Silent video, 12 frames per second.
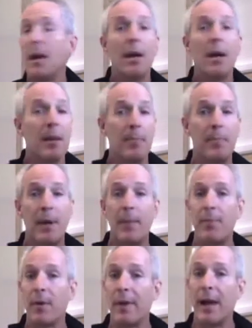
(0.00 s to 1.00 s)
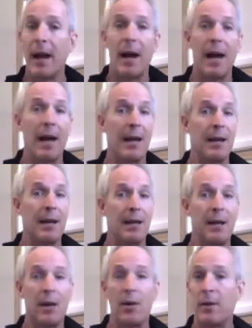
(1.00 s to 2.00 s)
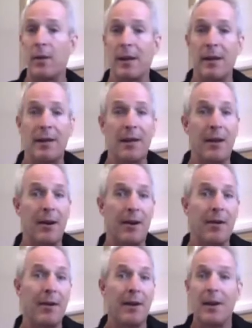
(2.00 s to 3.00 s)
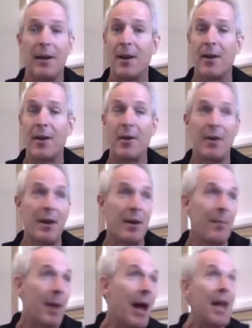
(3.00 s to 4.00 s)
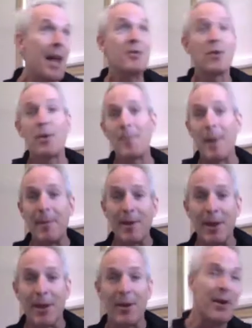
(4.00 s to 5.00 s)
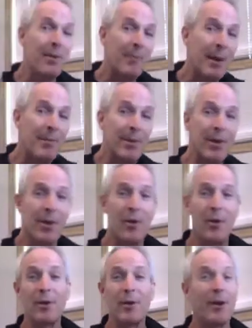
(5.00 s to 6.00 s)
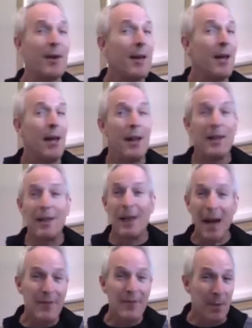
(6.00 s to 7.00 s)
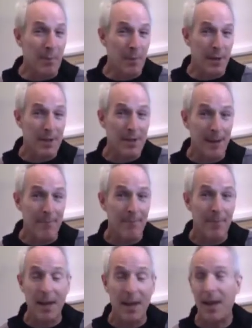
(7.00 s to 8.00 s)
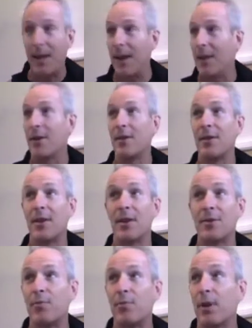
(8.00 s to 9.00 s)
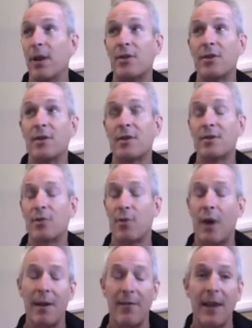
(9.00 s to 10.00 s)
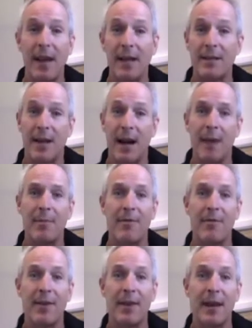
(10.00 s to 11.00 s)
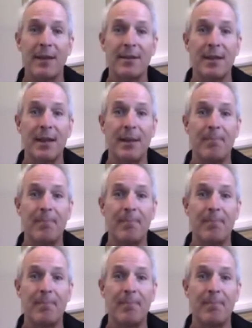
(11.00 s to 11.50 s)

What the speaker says: The people that I, that are, in my age group, maybe a little younger, maybe a little older, lives are busy. And there's really just trying to find that time to fit things in.